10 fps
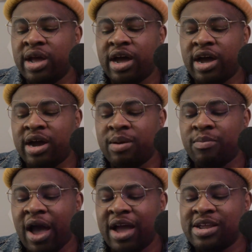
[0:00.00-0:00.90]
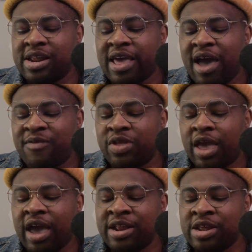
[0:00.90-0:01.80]
I did have the
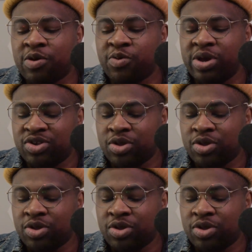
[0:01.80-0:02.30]
gain increased